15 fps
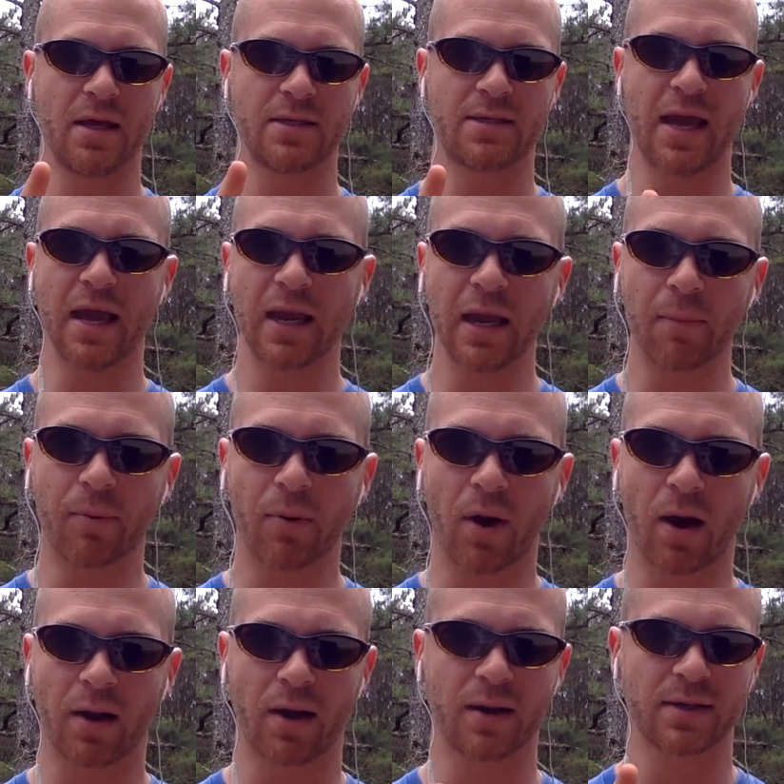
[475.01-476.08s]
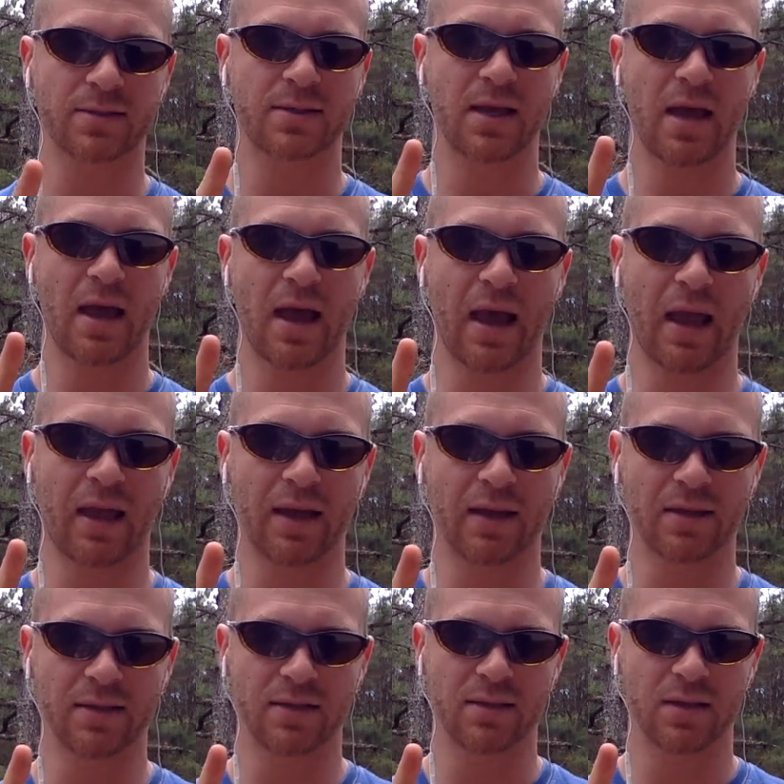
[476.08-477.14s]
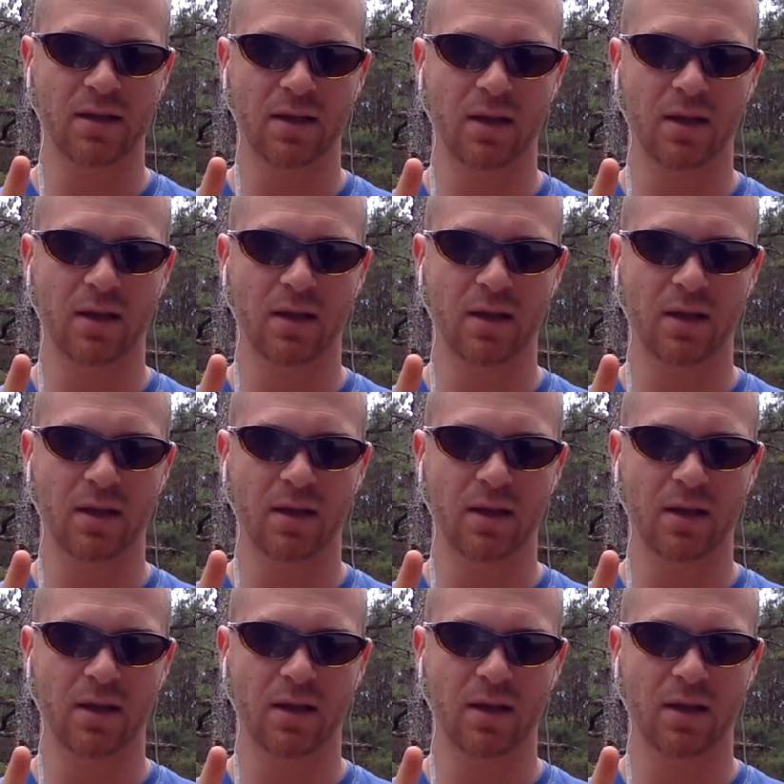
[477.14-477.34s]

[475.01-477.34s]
taking products and